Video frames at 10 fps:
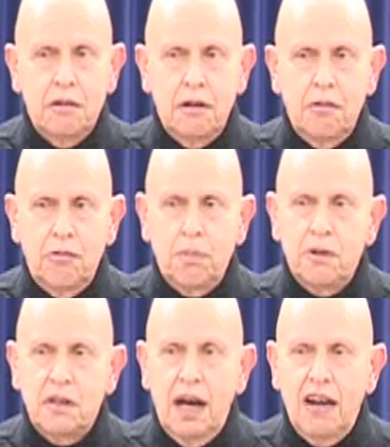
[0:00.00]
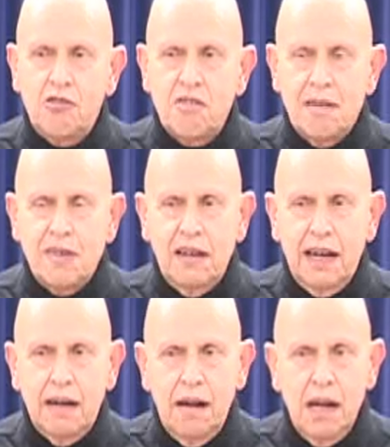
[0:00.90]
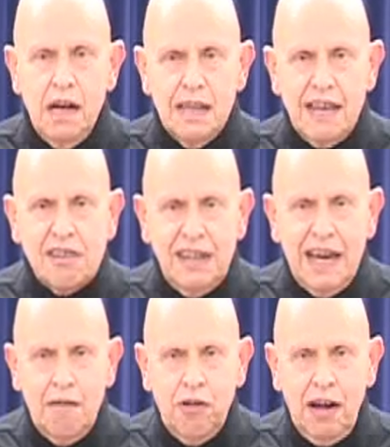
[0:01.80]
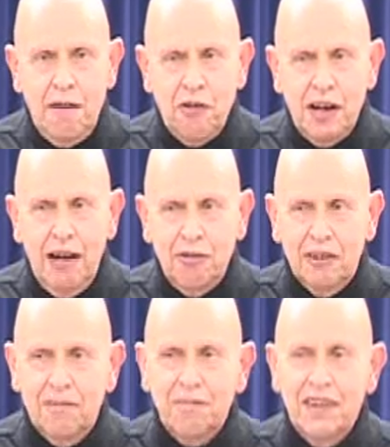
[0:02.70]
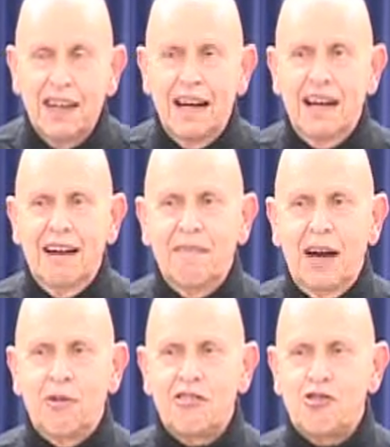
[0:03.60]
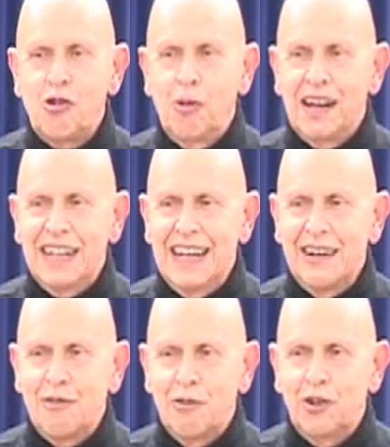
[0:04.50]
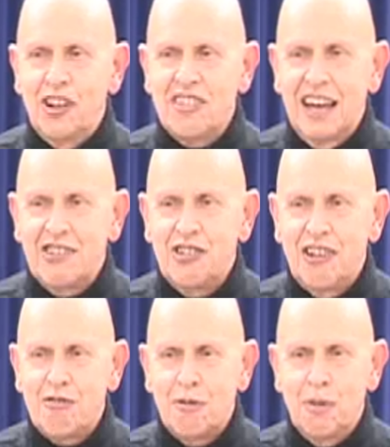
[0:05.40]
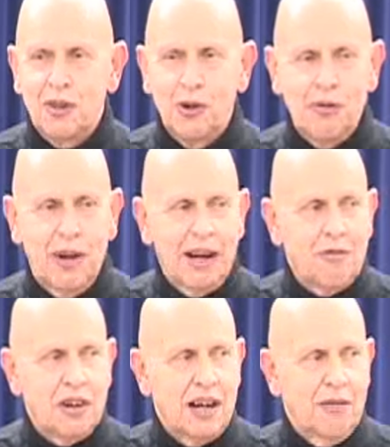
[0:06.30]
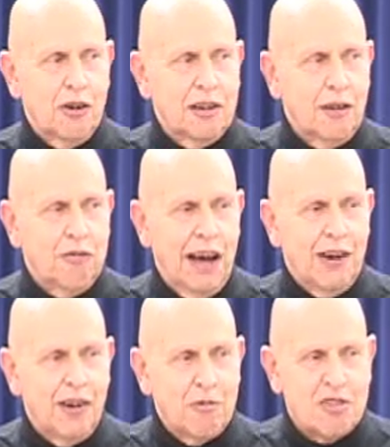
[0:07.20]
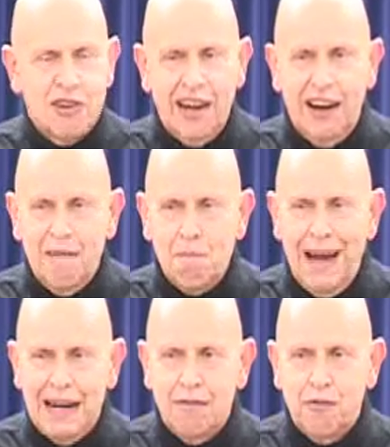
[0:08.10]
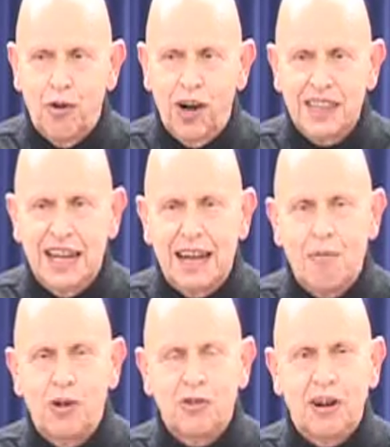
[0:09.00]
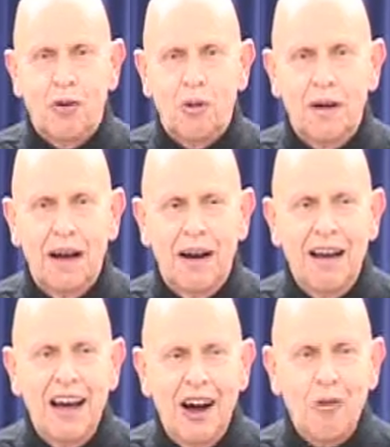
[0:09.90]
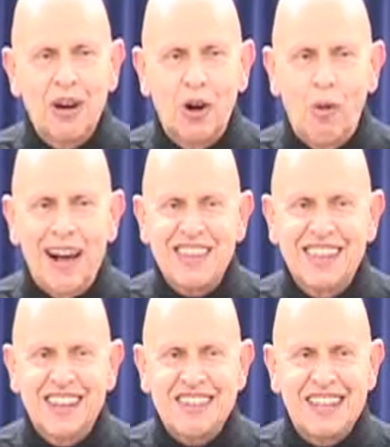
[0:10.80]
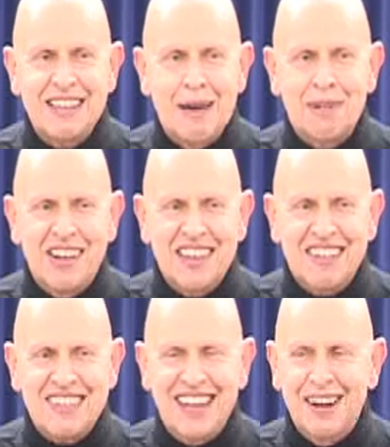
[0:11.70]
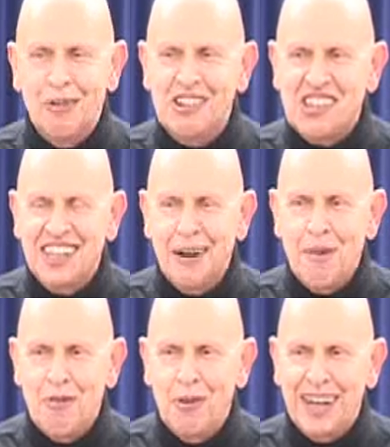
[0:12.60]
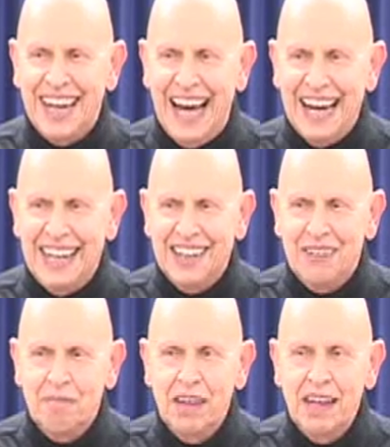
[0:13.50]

the reportage was something like, "There's a native running for cover." I wasn't sure what a native of Los Angeles would be doing running for cover, and the firing was going on back and forth, and I kept wondering, are we going to wait till somebody is extinguished here before we get out of here?